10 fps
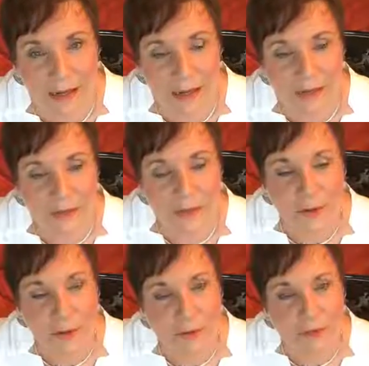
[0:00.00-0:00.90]
And
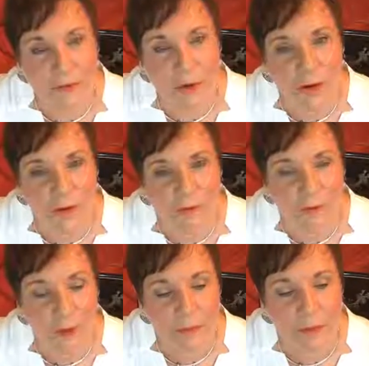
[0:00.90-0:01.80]
so you've gone from